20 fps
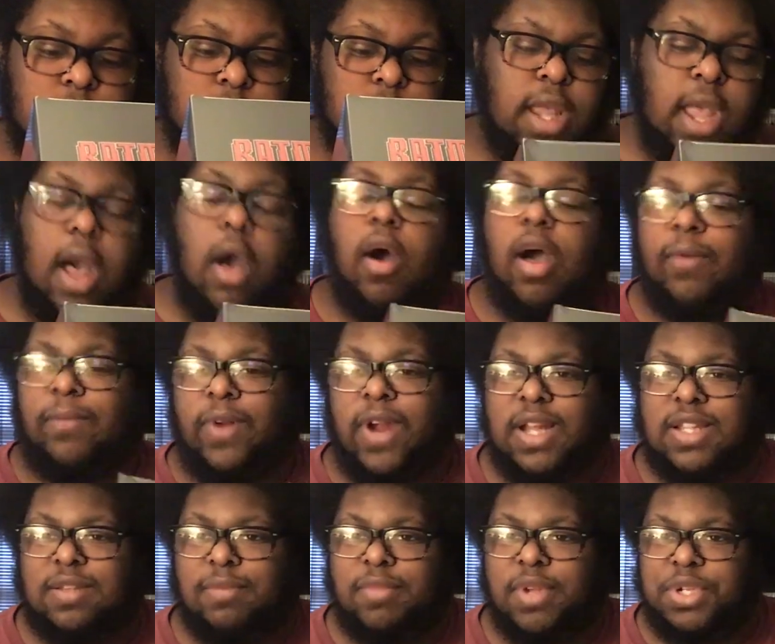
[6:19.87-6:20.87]
Yeah, oh, I
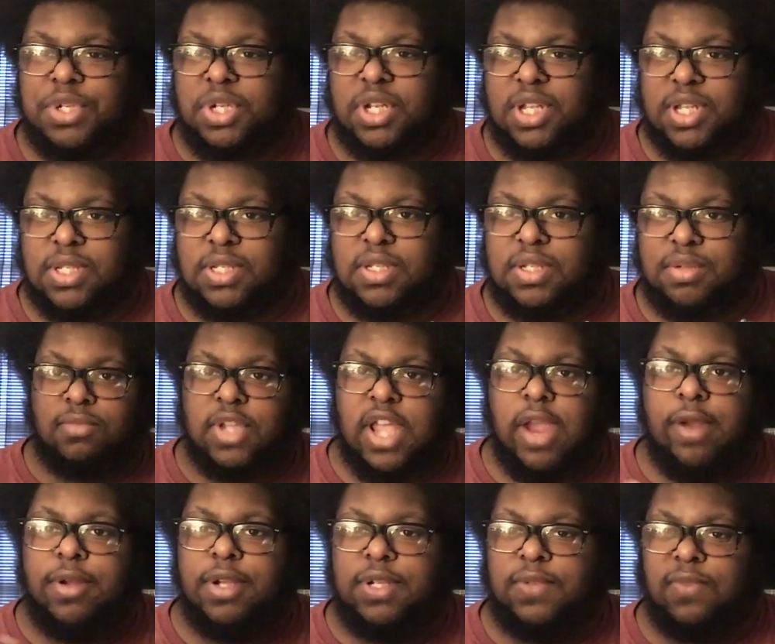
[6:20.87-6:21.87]
forgot to mention his
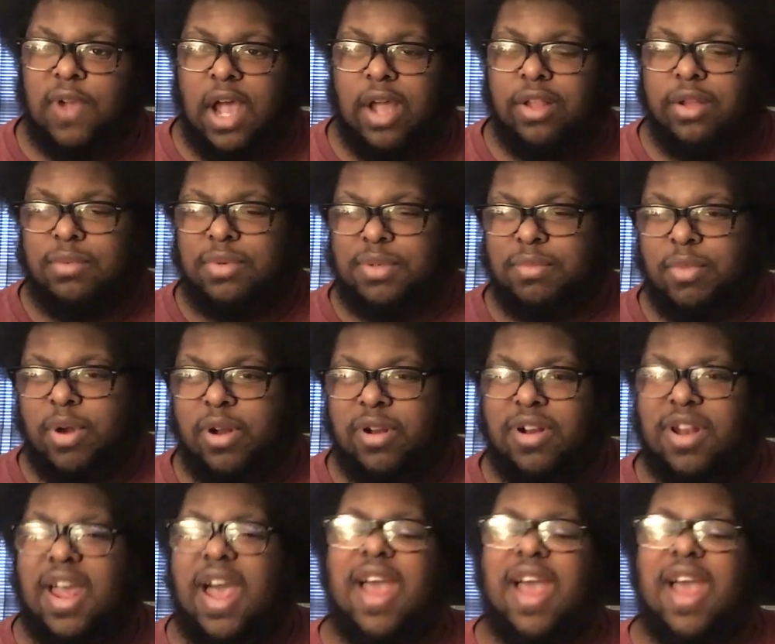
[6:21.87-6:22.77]
Terry's father was murdered.